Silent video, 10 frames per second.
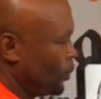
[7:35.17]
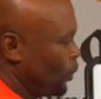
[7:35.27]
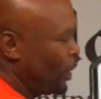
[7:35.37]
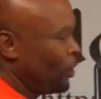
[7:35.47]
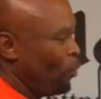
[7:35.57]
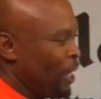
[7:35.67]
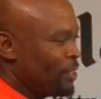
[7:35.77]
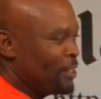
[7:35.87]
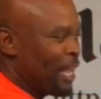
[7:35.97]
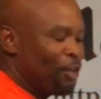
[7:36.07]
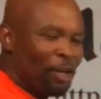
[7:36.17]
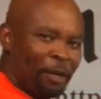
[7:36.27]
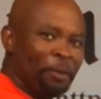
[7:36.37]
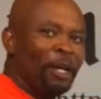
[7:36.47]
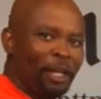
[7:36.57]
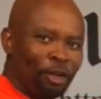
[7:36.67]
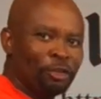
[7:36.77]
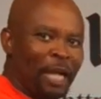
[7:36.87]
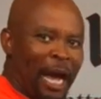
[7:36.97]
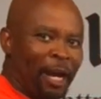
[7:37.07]
Well, on Wednesday, you're going to be a little
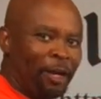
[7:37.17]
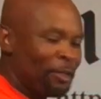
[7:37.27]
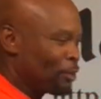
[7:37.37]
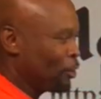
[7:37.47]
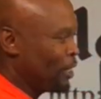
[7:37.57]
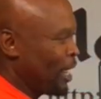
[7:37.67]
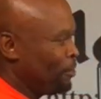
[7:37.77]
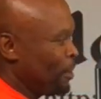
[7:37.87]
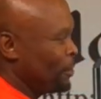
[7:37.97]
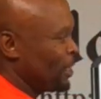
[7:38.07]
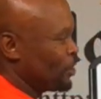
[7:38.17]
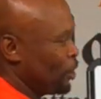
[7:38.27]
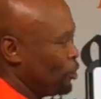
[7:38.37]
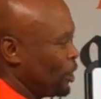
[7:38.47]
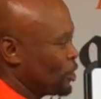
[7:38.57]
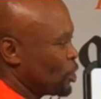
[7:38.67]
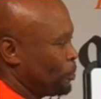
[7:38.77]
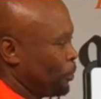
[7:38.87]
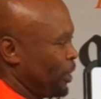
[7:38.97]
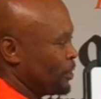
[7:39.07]
tired. So then maybe let's say you did
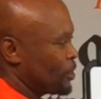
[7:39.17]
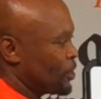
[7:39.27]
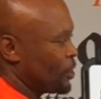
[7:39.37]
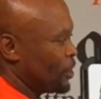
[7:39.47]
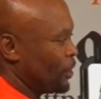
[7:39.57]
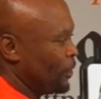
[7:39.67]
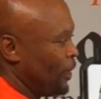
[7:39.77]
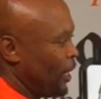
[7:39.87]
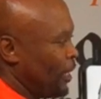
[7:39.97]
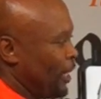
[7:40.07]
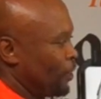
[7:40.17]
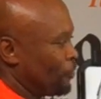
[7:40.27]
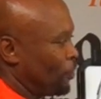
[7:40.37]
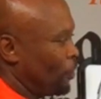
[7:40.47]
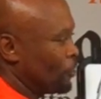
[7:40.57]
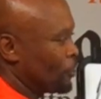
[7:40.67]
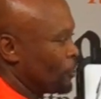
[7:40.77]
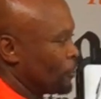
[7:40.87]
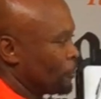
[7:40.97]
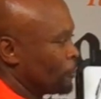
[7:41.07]
sprints and
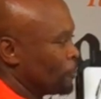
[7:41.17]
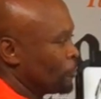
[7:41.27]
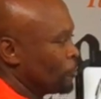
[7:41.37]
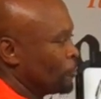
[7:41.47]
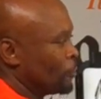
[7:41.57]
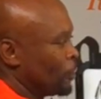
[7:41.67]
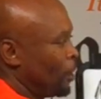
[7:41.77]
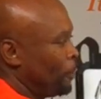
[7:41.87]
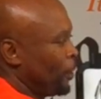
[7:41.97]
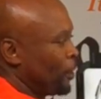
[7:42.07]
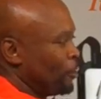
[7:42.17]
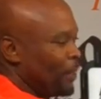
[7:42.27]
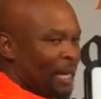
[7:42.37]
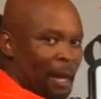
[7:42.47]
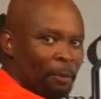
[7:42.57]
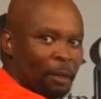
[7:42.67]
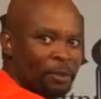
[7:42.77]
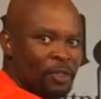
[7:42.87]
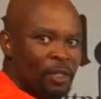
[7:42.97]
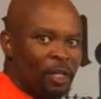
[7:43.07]
intervals up here. You may not be able
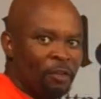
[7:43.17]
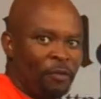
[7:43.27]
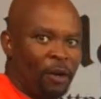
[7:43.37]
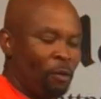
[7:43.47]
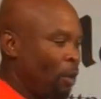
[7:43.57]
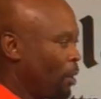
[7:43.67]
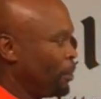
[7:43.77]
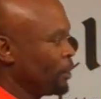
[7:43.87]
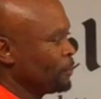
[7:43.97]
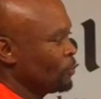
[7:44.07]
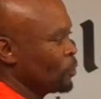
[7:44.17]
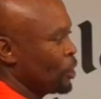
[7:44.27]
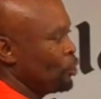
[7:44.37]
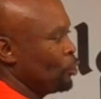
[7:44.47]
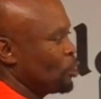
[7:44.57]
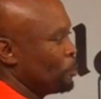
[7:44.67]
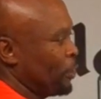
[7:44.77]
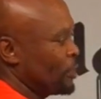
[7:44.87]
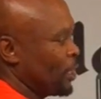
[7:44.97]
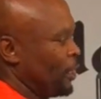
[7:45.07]
to see this very well, but say you do
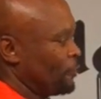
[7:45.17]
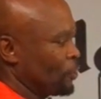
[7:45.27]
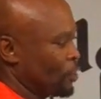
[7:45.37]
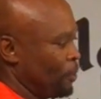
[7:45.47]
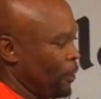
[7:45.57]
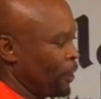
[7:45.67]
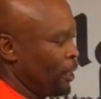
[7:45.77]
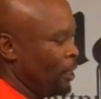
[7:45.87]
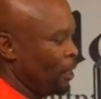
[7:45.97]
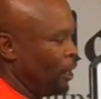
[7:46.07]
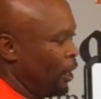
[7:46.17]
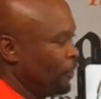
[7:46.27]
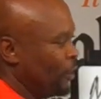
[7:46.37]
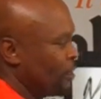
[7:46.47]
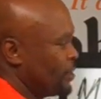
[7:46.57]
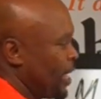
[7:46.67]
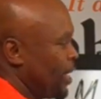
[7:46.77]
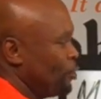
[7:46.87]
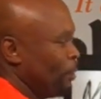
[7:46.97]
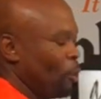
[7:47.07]
sprints and intervals up here. On this
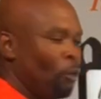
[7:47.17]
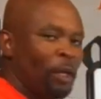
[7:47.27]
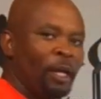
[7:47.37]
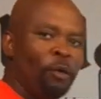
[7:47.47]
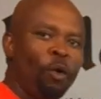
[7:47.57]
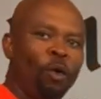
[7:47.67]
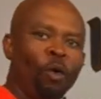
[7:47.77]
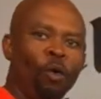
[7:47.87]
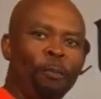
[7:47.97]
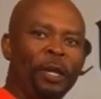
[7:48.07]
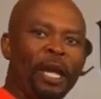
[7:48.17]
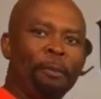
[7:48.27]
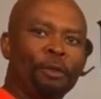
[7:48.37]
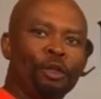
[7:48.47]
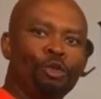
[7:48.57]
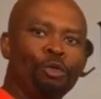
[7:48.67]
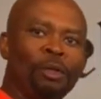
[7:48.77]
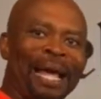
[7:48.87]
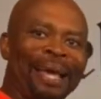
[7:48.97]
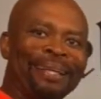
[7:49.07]
day, you may only be able to do
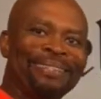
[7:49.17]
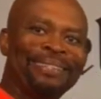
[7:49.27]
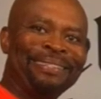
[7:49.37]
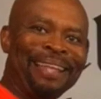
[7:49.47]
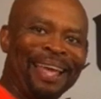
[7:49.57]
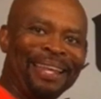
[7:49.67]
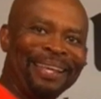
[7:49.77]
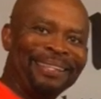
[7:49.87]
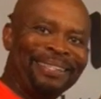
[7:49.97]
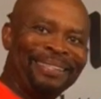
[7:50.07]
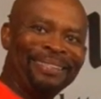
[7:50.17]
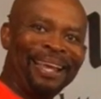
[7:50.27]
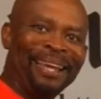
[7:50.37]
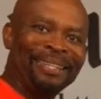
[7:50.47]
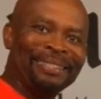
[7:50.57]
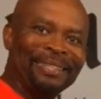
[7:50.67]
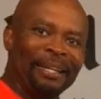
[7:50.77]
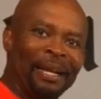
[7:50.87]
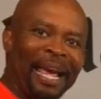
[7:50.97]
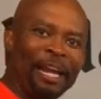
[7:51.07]
like steady state
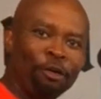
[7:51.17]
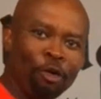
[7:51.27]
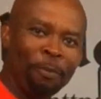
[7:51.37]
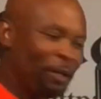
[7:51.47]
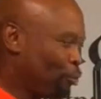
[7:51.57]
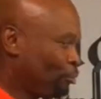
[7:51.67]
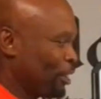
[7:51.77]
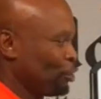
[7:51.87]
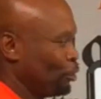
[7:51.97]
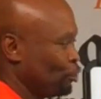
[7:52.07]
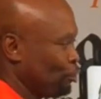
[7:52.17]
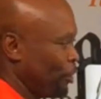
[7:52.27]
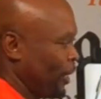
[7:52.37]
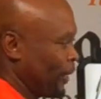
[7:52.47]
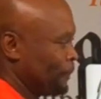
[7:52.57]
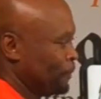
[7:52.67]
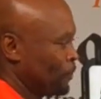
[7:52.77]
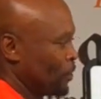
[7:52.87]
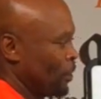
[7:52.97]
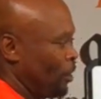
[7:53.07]
anaerobic threshold training
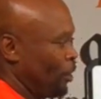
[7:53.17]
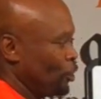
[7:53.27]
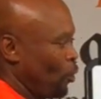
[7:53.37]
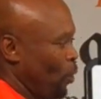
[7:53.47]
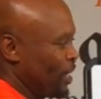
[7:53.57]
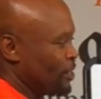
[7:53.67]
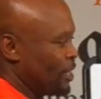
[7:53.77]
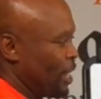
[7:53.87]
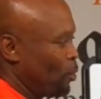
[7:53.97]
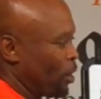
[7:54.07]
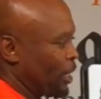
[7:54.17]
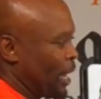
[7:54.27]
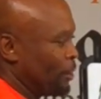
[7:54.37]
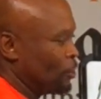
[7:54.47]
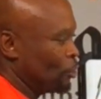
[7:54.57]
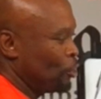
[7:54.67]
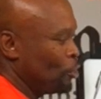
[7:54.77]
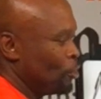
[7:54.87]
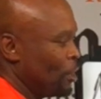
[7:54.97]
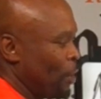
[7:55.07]
on your Wednesday workout. So
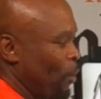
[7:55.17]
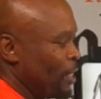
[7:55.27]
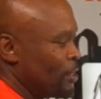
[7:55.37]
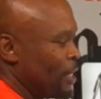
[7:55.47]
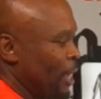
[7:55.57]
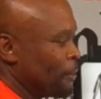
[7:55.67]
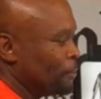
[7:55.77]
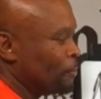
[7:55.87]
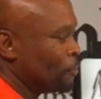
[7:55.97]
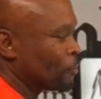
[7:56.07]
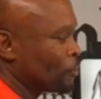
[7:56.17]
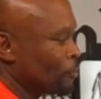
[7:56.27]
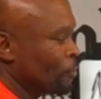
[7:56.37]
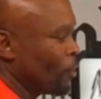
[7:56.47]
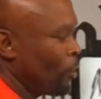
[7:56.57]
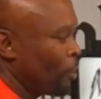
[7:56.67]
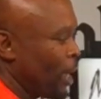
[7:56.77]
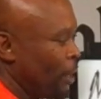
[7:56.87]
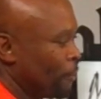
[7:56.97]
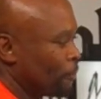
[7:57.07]
Tuesday, Wednesday.
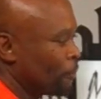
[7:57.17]
Okay.